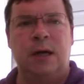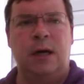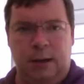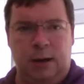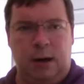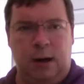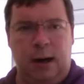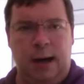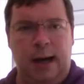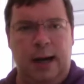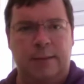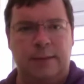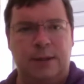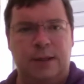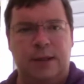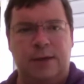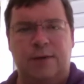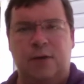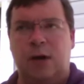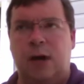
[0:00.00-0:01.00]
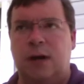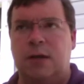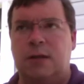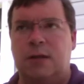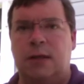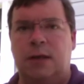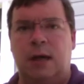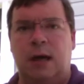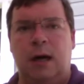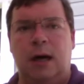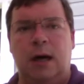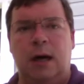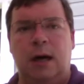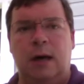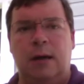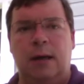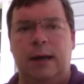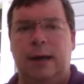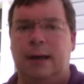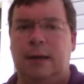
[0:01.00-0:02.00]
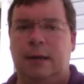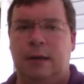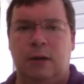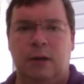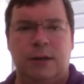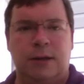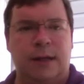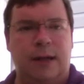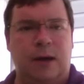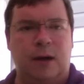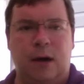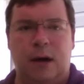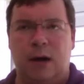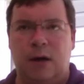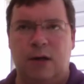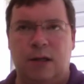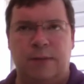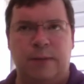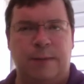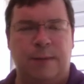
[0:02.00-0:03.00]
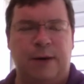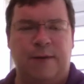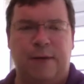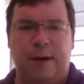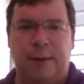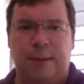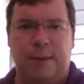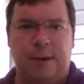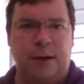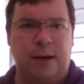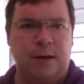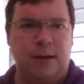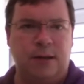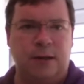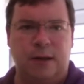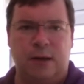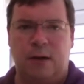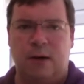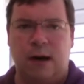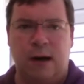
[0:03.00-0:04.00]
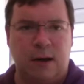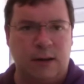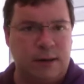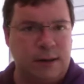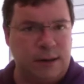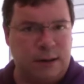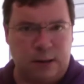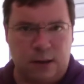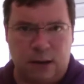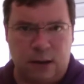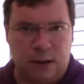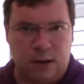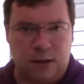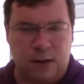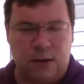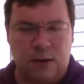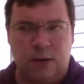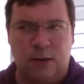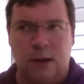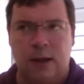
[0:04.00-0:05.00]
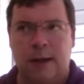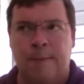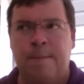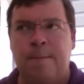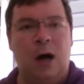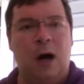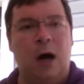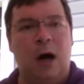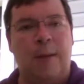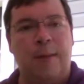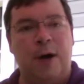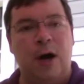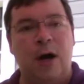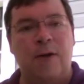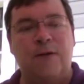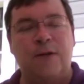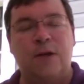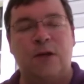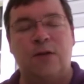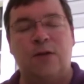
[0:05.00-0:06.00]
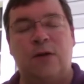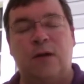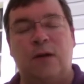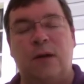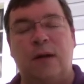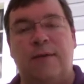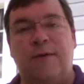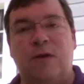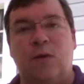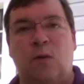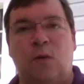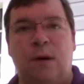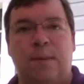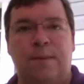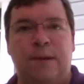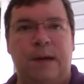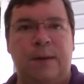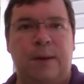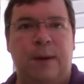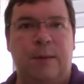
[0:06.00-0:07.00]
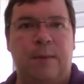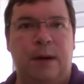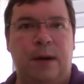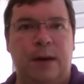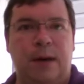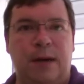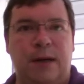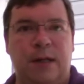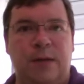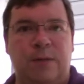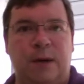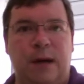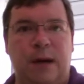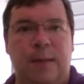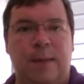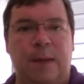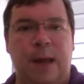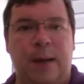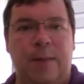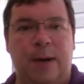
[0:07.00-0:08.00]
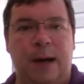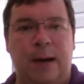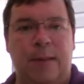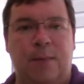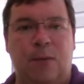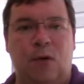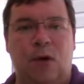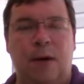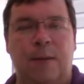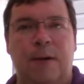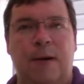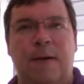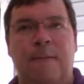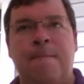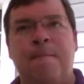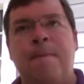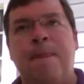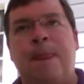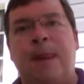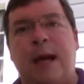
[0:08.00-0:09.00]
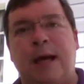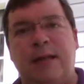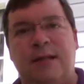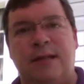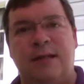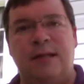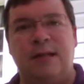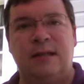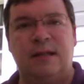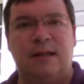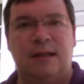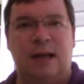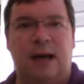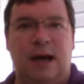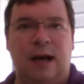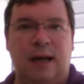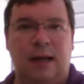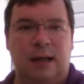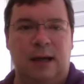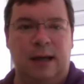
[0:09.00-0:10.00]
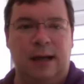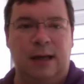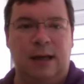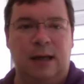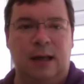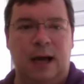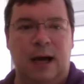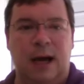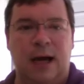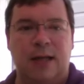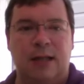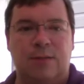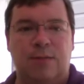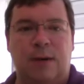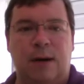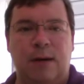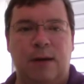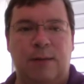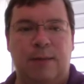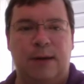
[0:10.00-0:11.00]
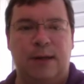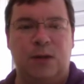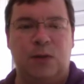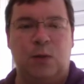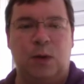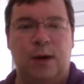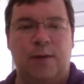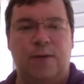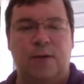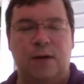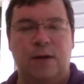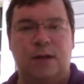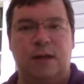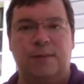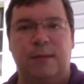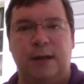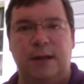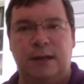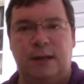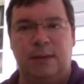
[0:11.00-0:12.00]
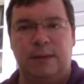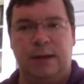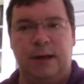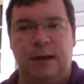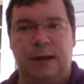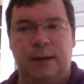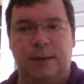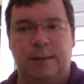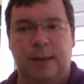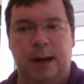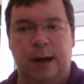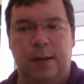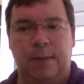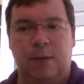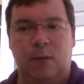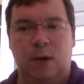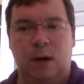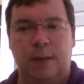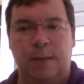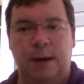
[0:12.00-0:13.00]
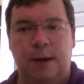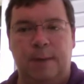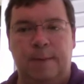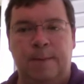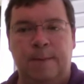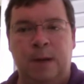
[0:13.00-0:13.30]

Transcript: Here I am, Steve Krause. It looks like Krause, but my family pronounces it Krause. It's a long story. My office hours are 11 to 1 p.m. on Mondays by appointment, and since it's an online class, probably the best way for us to meet is going to be by appointment.